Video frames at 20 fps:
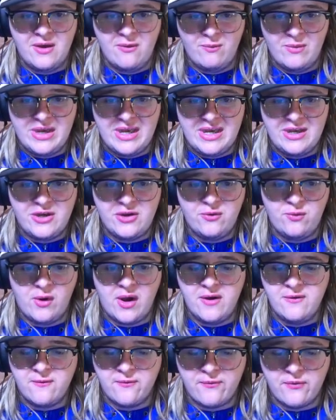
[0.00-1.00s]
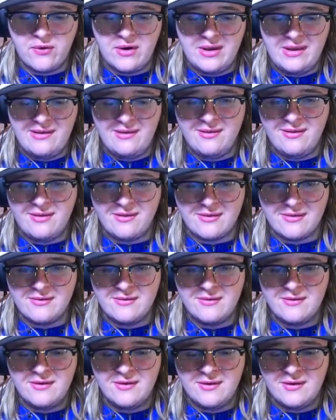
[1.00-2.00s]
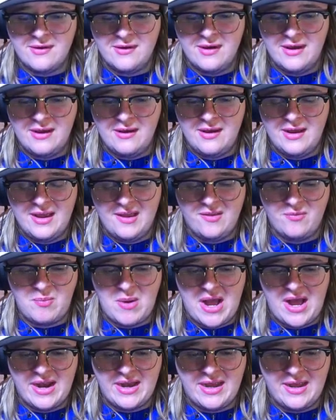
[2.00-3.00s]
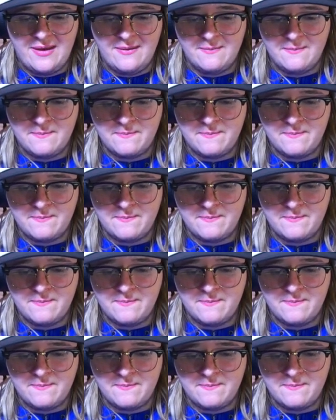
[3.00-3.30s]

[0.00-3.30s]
we need to unfreeze his body